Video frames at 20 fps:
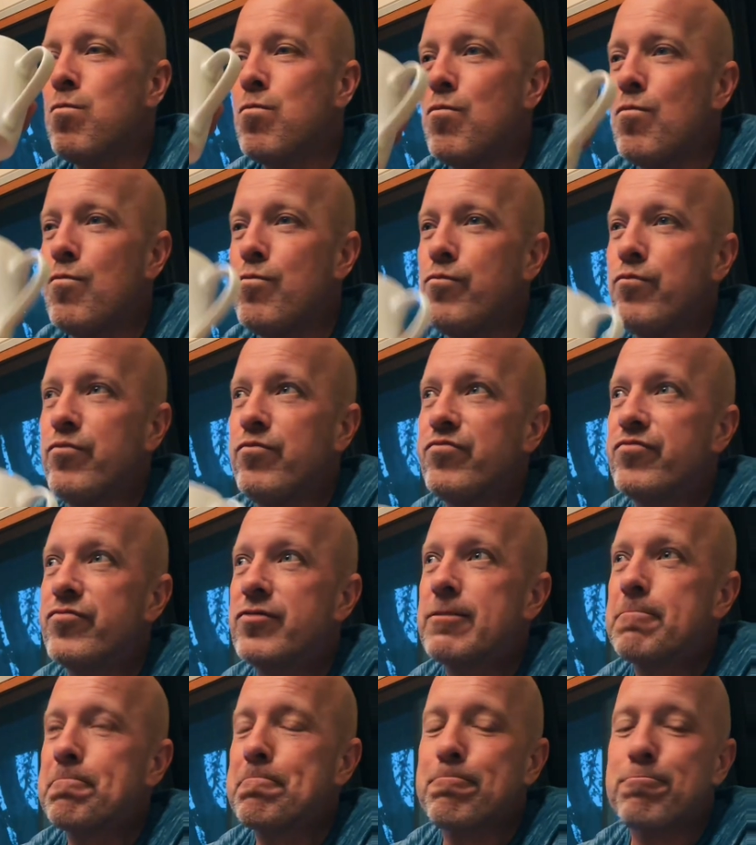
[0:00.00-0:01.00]
Mm.
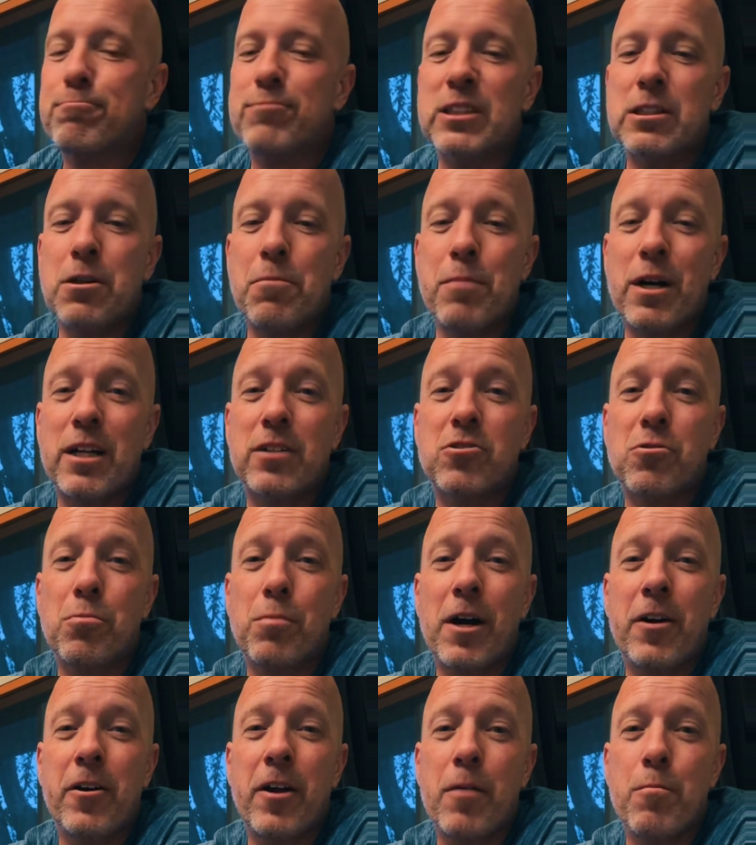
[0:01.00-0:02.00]

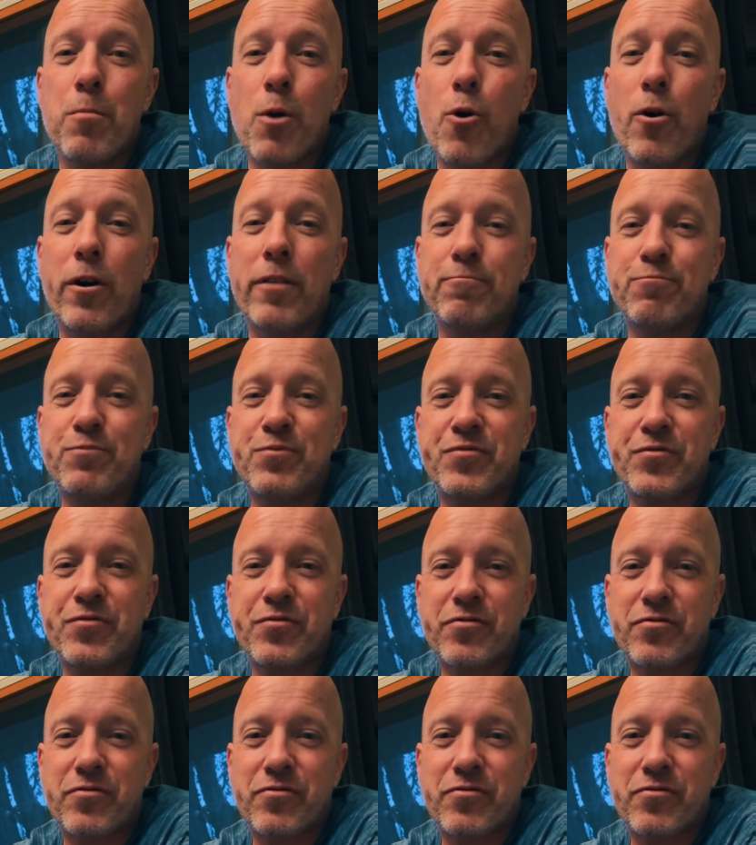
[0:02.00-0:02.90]
But it's Monday morning.